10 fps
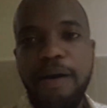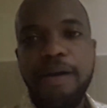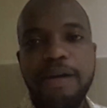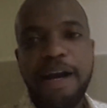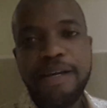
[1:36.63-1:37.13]

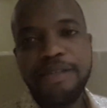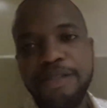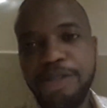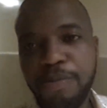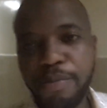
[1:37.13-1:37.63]
Hey
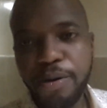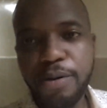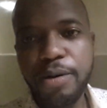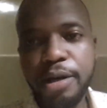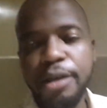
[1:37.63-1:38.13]
guys, John
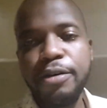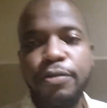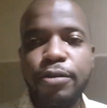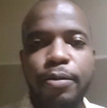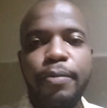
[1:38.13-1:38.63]
Bogo here
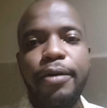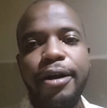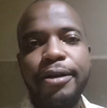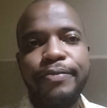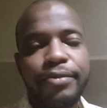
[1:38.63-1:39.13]
from
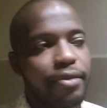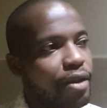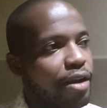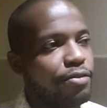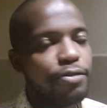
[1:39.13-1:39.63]
uh,
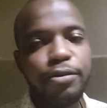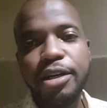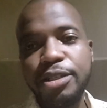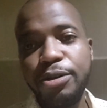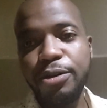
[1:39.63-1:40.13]

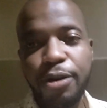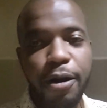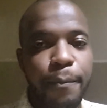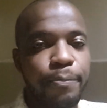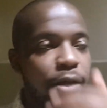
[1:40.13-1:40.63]
Fifox.com,